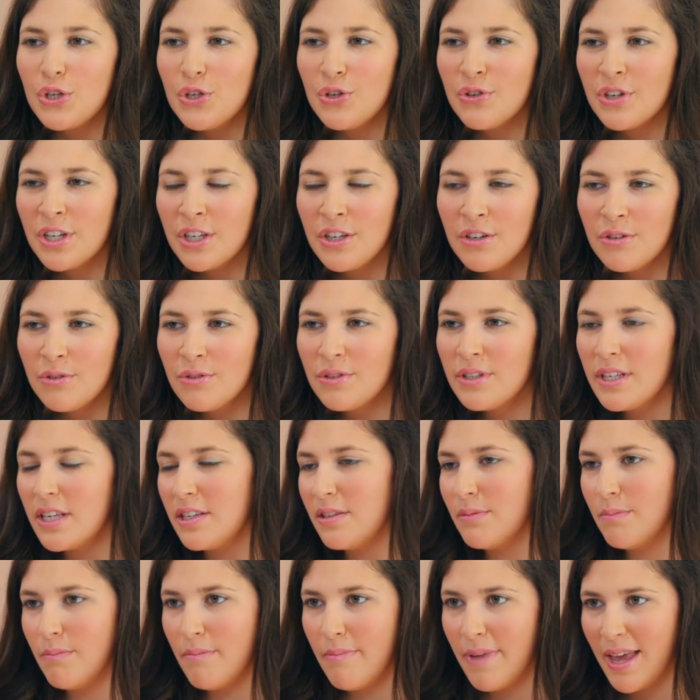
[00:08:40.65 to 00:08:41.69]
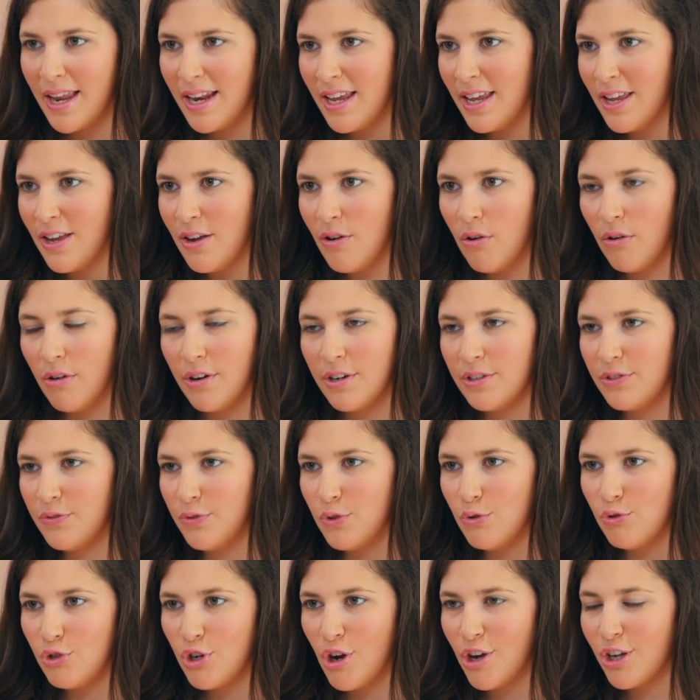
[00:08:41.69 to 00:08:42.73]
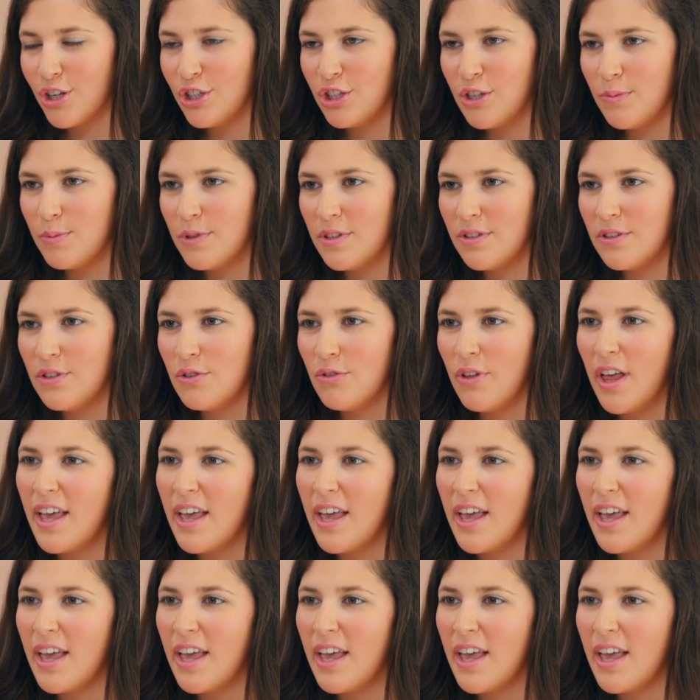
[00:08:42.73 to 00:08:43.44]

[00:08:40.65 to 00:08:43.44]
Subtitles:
You can use as many or as few chocolate chips as you